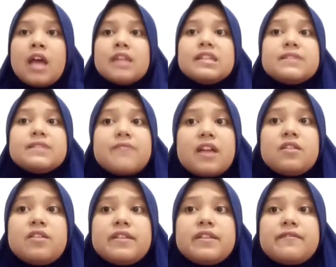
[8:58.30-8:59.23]
This
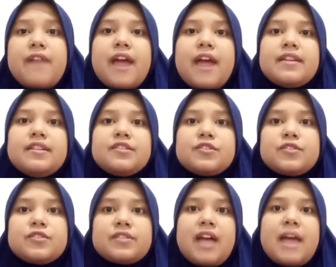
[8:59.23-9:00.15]
failure divided
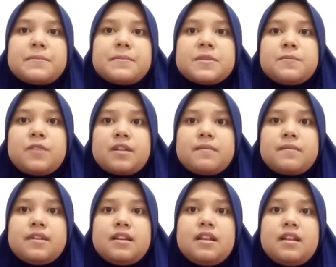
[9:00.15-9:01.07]
into two types,
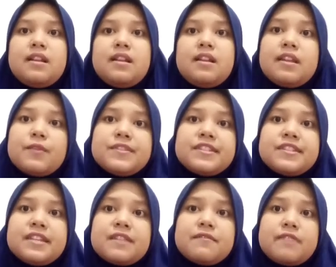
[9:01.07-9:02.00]

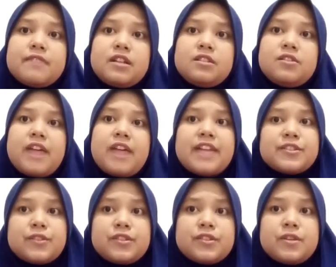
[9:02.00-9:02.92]
pragma-linguistic failure
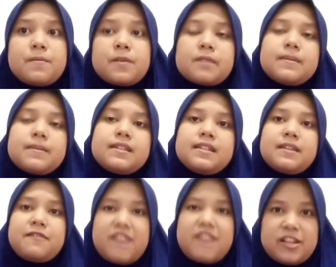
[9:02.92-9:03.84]
and
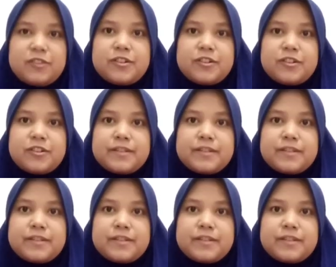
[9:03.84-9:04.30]
socio-pragmatic failure.